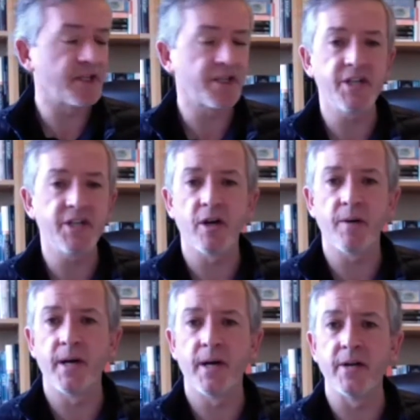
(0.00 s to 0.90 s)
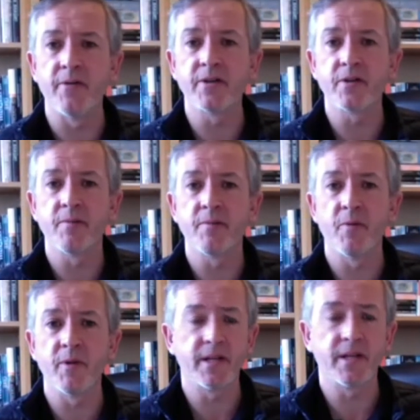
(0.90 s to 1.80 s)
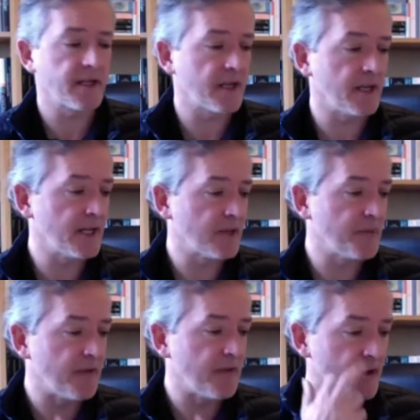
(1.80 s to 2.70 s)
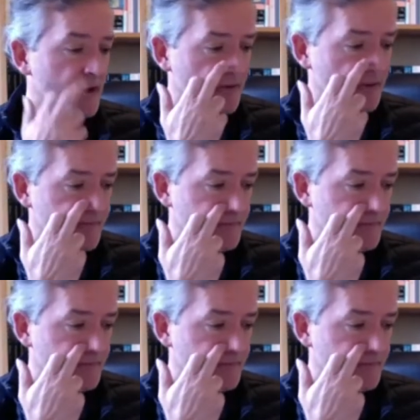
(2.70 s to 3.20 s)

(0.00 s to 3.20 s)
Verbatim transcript: C sharp minor is not somewhere we tend to like to be very often,